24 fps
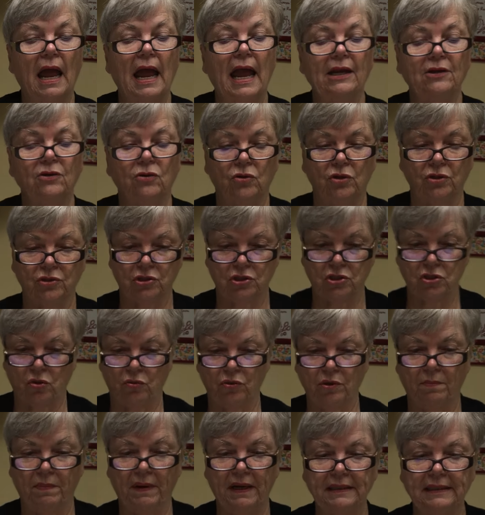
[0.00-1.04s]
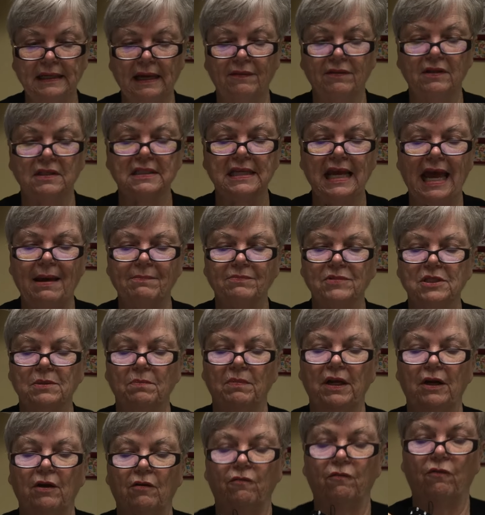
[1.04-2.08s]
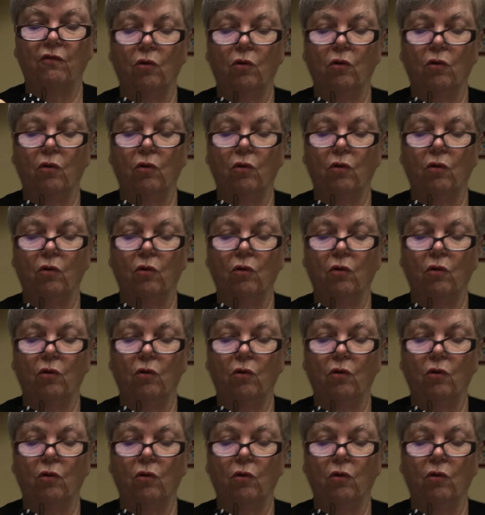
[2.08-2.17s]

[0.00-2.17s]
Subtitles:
And you can sew the button on. This happens to be a